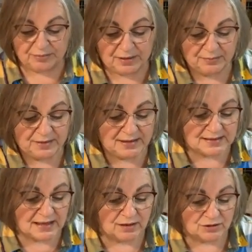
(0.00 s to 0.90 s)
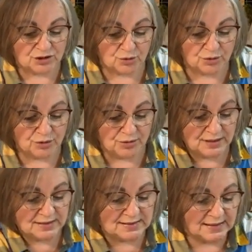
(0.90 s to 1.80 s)
whipped up these. I'll show
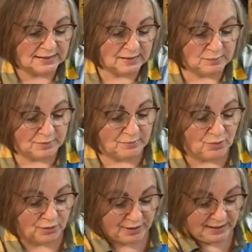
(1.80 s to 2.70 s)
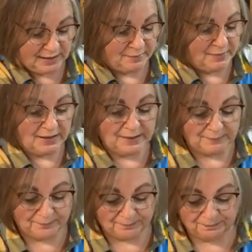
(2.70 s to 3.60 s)
you these a little bit more in a
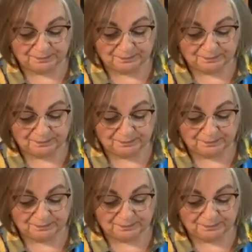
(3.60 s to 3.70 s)
minute.